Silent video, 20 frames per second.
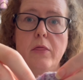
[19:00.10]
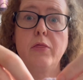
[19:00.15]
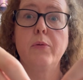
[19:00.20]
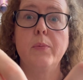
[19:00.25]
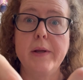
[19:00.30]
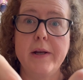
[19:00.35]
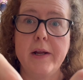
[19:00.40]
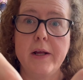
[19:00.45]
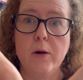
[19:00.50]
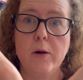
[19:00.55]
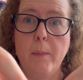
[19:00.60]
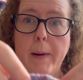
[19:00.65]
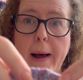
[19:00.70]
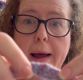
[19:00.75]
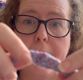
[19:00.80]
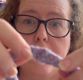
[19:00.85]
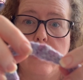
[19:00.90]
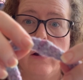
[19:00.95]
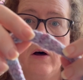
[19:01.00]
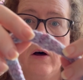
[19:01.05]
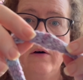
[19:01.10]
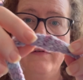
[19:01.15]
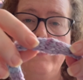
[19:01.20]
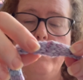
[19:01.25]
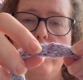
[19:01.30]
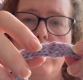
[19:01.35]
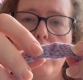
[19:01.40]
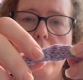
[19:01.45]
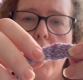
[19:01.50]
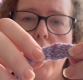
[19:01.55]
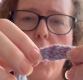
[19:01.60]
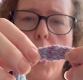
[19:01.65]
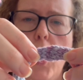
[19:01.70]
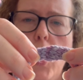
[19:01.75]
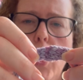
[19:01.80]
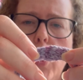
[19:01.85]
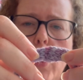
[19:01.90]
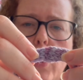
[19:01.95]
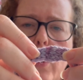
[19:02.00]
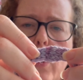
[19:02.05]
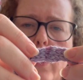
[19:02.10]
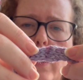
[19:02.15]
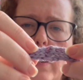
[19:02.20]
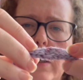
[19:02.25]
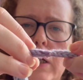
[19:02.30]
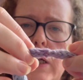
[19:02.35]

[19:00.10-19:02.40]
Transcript: 3-needle bind off are